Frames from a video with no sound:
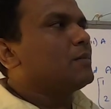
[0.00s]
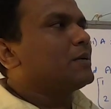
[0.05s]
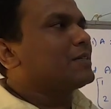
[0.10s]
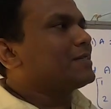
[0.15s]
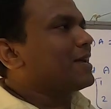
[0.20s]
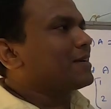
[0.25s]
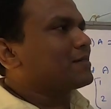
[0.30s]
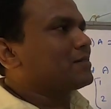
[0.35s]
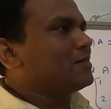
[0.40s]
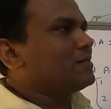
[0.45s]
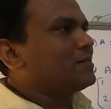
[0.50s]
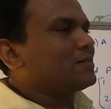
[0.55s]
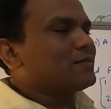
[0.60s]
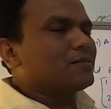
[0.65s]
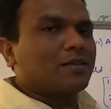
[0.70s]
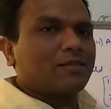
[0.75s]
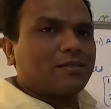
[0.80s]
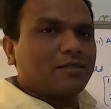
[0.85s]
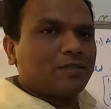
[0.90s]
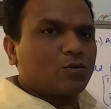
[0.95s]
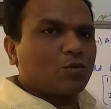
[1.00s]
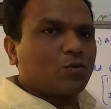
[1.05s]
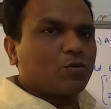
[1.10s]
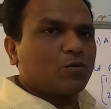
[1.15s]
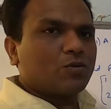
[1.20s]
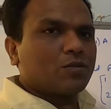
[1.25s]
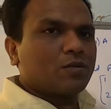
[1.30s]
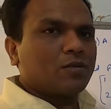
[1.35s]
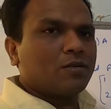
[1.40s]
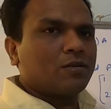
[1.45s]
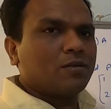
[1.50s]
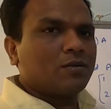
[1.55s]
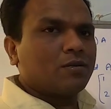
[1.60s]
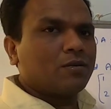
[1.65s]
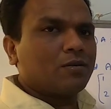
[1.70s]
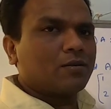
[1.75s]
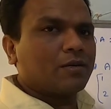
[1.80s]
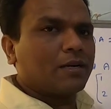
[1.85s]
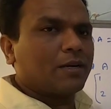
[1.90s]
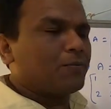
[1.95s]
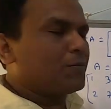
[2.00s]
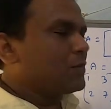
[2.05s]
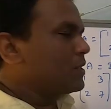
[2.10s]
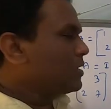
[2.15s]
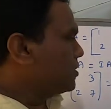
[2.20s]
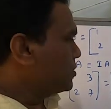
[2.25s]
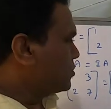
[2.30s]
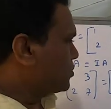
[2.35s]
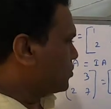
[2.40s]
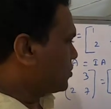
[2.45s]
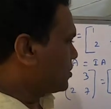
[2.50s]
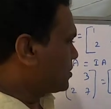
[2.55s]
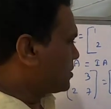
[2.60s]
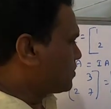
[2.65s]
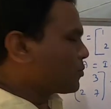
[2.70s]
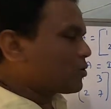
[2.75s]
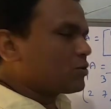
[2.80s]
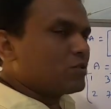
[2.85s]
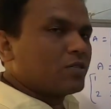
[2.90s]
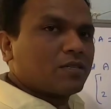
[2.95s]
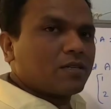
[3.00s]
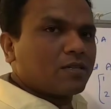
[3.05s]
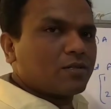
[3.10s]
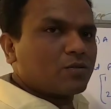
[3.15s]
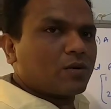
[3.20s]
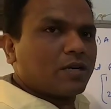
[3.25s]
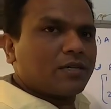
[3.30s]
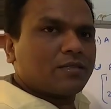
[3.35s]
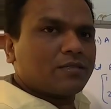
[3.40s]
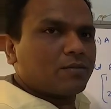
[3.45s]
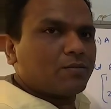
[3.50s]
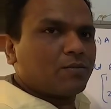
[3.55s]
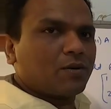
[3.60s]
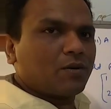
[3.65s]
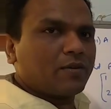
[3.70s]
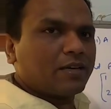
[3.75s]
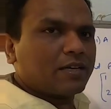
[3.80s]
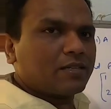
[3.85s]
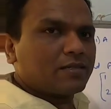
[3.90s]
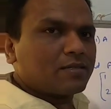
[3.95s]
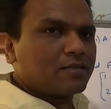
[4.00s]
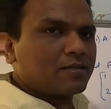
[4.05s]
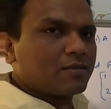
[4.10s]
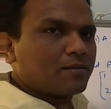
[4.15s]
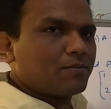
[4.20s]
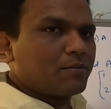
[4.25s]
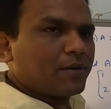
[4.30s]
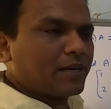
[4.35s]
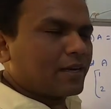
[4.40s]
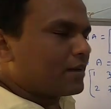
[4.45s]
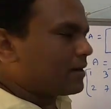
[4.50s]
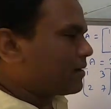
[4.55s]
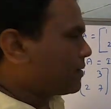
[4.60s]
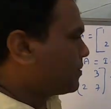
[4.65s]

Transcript: But actually there's nothing to lose. Okay, so this procedure is quite simple. We can make